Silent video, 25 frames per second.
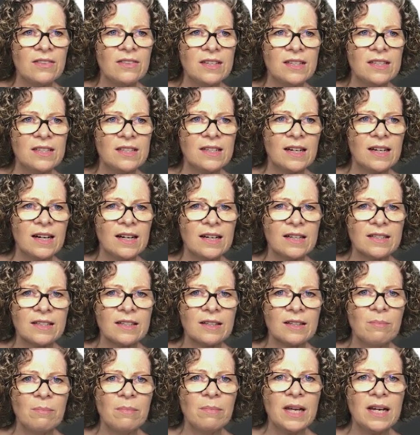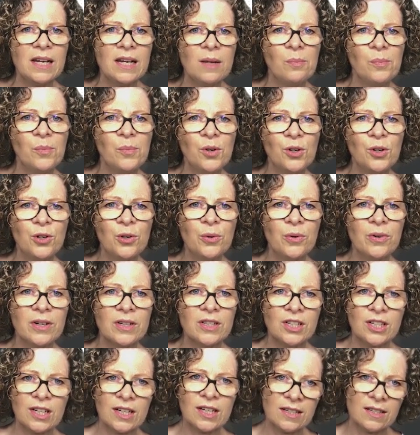this data, many more were
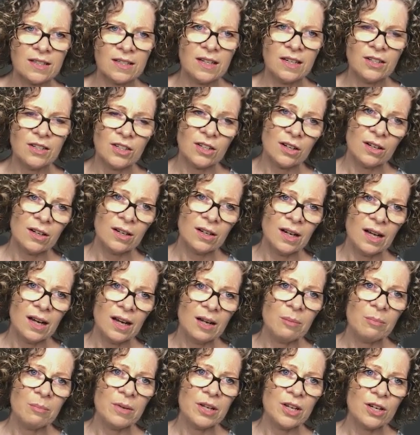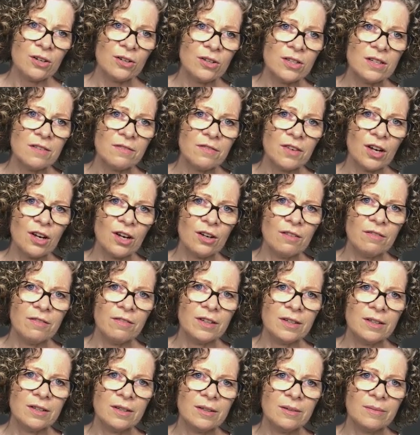adjusting to online because of
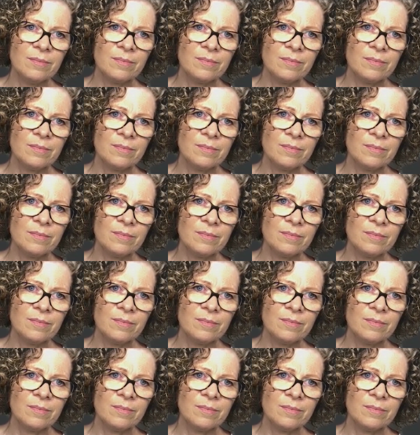COVID.